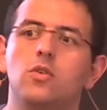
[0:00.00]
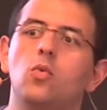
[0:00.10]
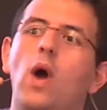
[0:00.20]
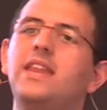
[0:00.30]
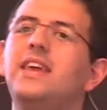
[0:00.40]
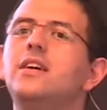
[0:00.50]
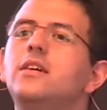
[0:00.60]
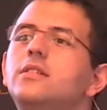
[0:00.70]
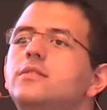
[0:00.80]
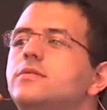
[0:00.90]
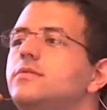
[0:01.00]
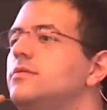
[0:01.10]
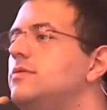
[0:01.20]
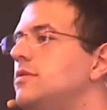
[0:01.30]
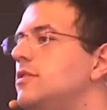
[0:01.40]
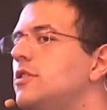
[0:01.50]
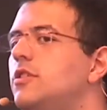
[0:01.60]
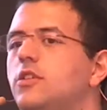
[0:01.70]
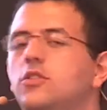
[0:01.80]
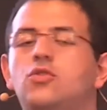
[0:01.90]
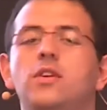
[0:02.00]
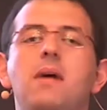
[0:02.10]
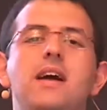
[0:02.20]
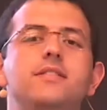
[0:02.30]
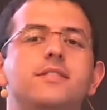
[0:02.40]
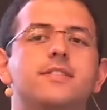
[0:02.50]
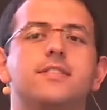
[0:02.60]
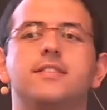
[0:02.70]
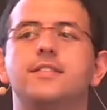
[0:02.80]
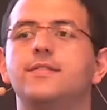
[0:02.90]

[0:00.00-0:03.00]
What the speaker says: 1 year, 3 months,